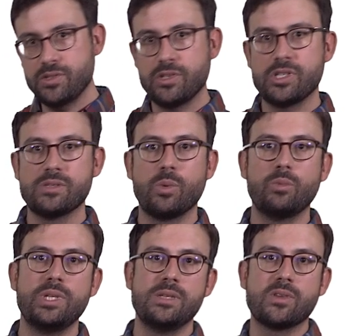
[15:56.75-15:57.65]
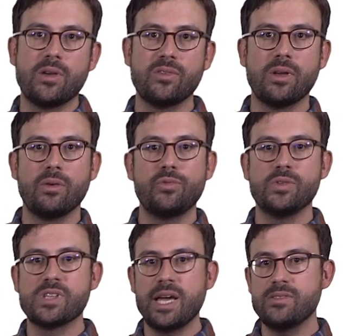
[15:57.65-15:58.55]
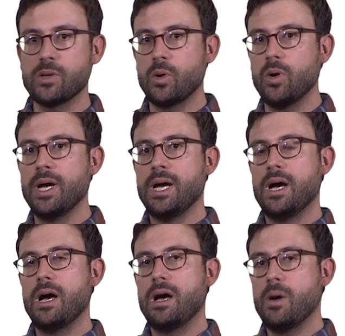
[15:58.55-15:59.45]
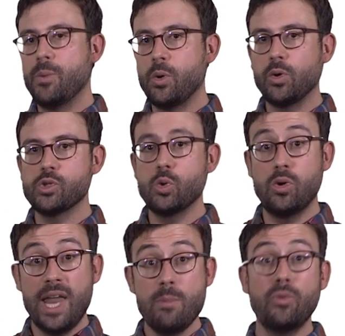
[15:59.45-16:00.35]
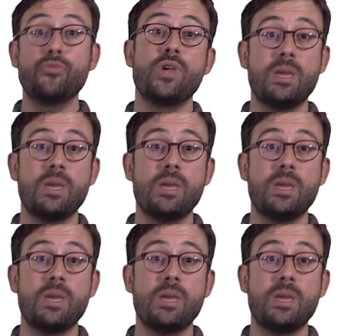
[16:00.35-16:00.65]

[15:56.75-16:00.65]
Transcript: such as what we discussed a few slides ago, uh, but also label-free